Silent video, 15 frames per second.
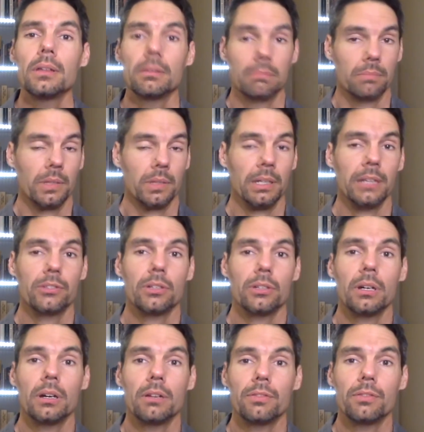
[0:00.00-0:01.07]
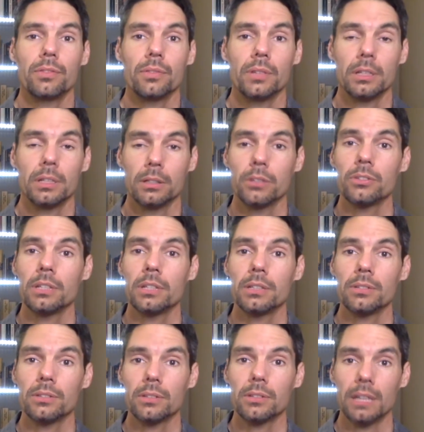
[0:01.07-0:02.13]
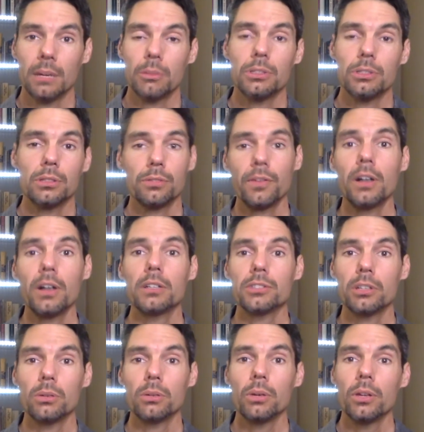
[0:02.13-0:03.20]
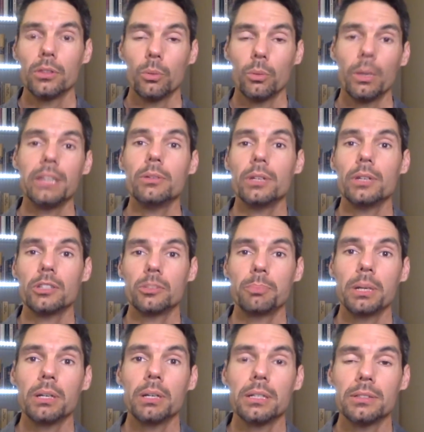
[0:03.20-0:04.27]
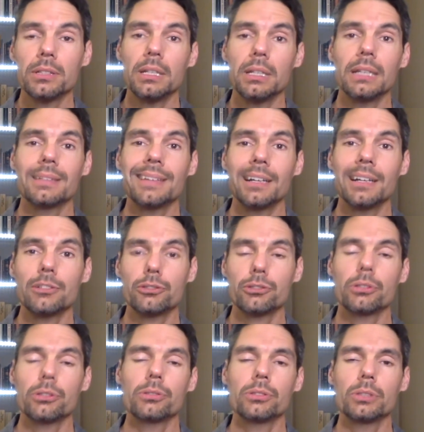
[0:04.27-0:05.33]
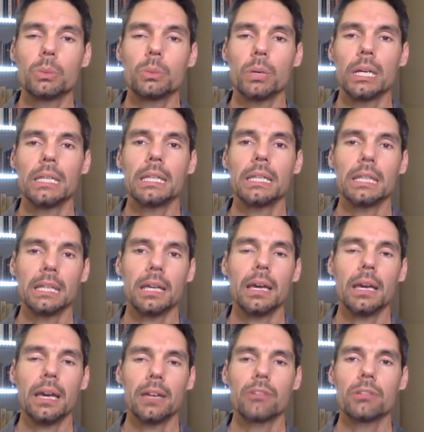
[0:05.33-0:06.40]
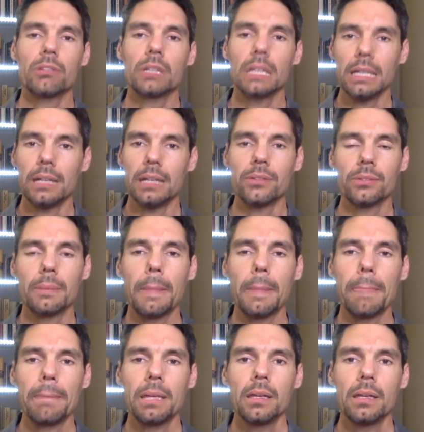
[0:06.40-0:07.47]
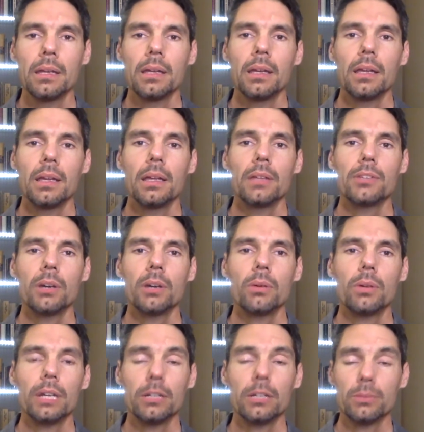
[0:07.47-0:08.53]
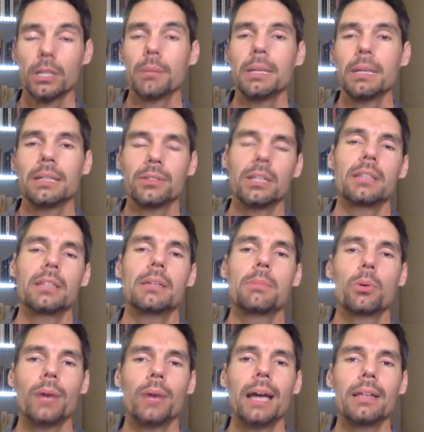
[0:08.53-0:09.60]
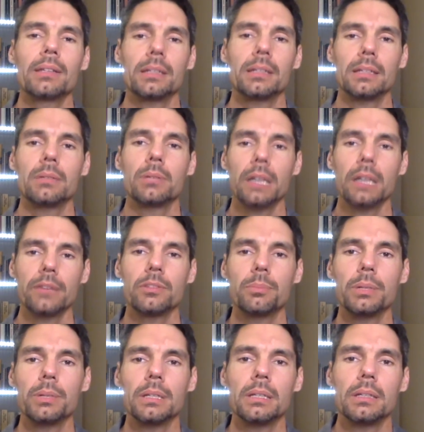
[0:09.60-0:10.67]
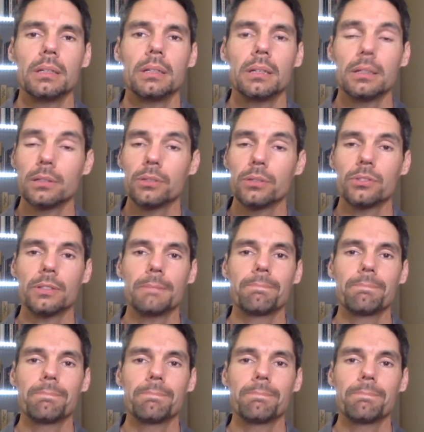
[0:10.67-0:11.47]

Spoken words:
The nature of an illusion is that which is false. So the way you experience it is not true to the way the thing actually is. So here's what I mean in saying that morality would have to be an illusion.